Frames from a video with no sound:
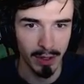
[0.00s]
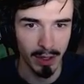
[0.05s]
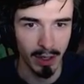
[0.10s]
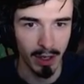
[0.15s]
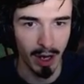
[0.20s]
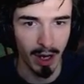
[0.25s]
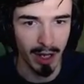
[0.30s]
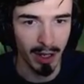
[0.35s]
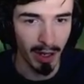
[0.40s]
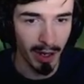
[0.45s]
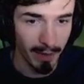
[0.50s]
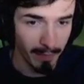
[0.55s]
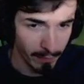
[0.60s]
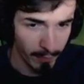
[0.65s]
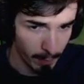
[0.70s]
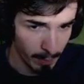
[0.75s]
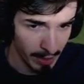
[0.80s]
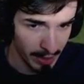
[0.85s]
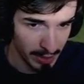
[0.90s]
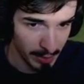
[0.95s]
I'd like for
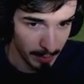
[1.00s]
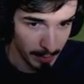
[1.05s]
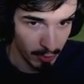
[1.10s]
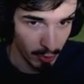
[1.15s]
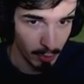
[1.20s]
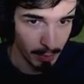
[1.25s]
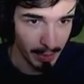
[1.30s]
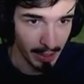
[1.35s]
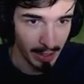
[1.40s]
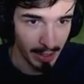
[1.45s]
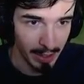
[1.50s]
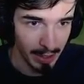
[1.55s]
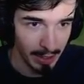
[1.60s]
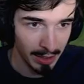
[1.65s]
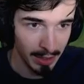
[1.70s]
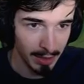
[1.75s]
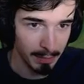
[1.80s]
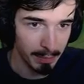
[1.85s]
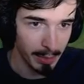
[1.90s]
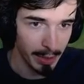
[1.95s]
Blitz to be grouping
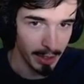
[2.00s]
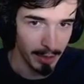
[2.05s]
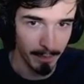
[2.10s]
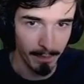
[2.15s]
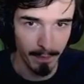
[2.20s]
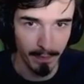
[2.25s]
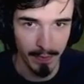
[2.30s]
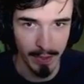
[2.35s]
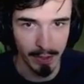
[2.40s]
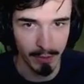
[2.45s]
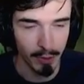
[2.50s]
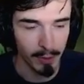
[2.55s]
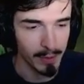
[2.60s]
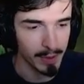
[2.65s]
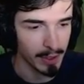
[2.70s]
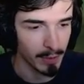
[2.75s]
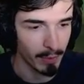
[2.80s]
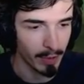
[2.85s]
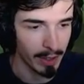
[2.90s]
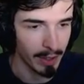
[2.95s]
here, but he groups
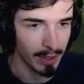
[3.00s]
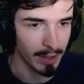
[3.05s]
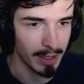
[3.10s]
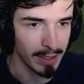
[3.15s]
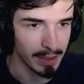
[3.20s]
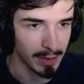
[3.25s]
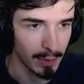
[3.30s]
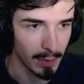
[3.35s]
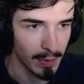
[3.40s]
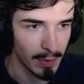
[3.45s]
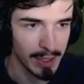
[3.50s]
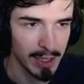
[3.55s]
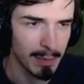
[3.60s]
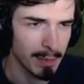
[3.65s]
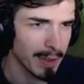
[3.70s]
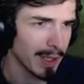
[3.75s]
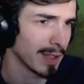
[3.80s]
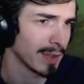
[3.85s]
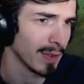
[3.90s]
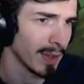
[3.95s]
in a way that lets Lucian in,
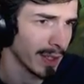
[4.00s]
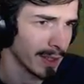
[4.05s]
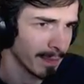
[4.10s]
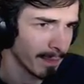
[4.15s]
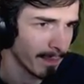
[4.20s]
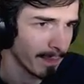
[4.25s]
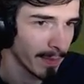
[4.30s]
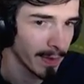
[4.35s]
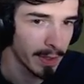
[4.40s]
but that's fine.